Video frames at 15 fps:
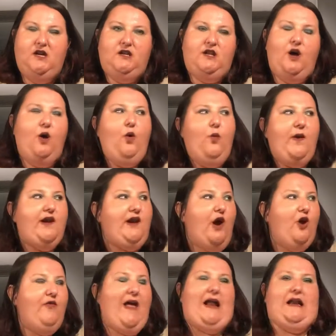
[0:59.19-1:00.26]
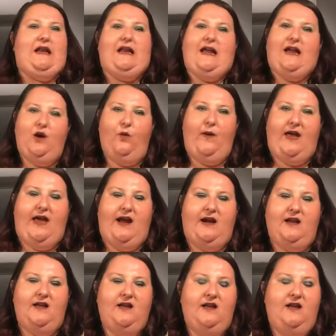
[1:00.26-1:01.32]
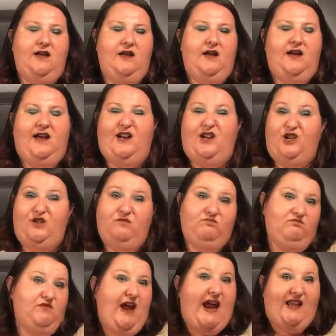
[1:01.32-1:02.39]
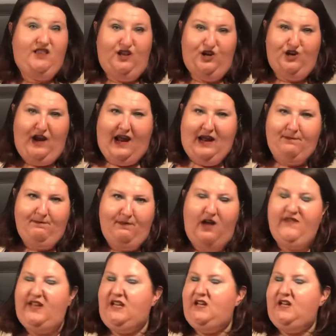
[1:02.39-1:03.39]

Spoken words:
So we know that liquid can take the shape of this